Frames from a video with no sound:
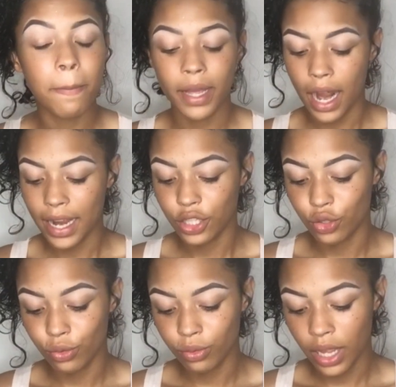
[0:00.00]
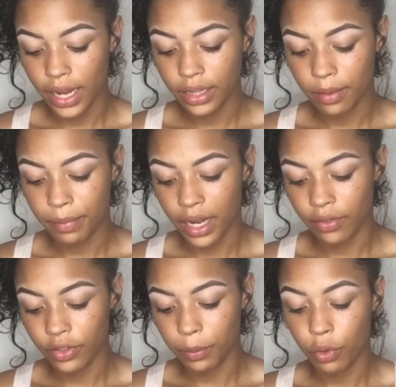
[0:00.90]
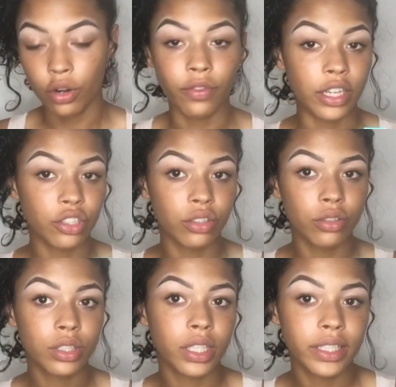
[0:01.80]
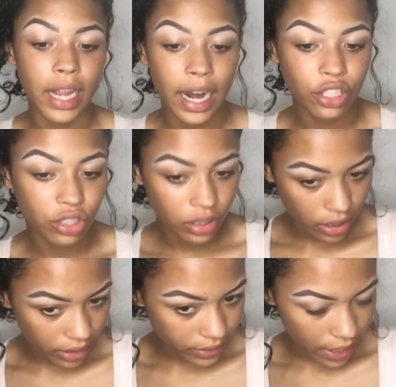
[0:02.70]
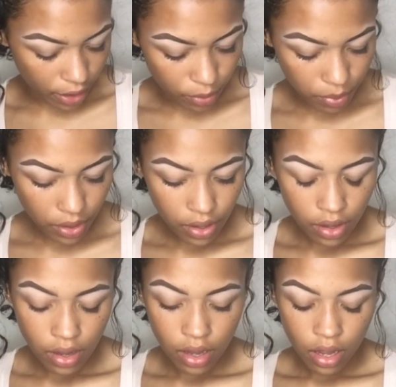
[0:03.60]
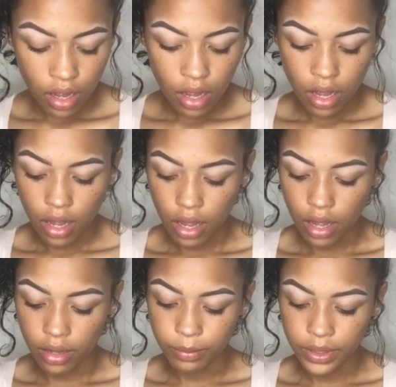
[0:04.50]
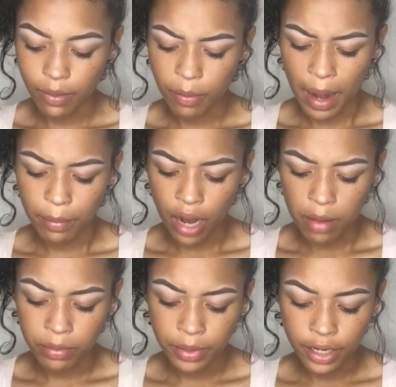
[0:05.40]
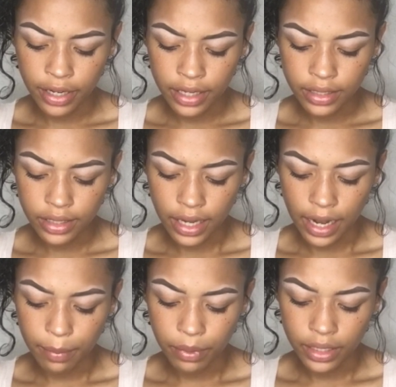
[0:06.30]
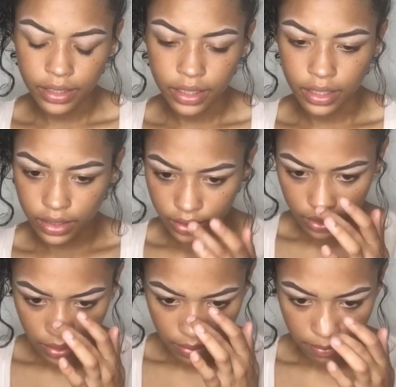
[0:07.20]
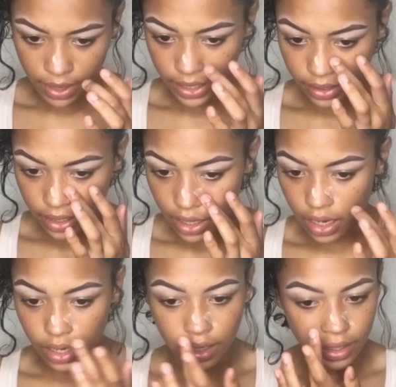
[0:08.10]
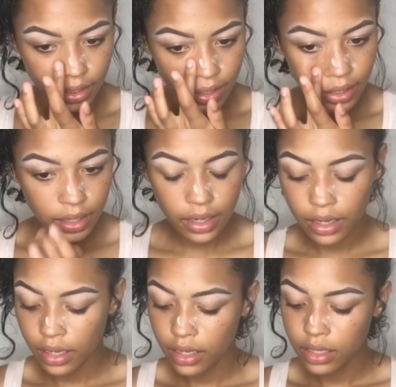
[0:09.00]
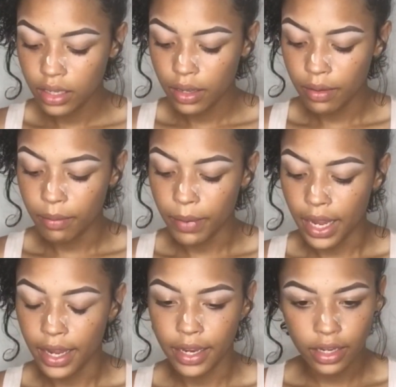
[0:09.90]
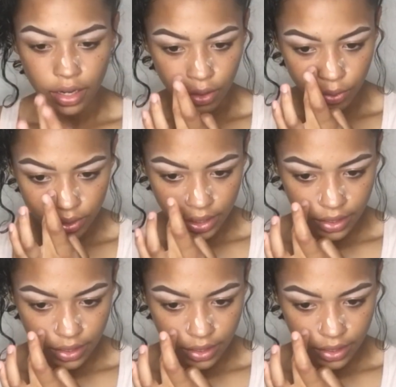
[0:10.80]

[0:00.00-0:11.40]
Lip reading: but I do like the Benefit Professionals because it actually does help some of my problem areas. I place this mainly on my nose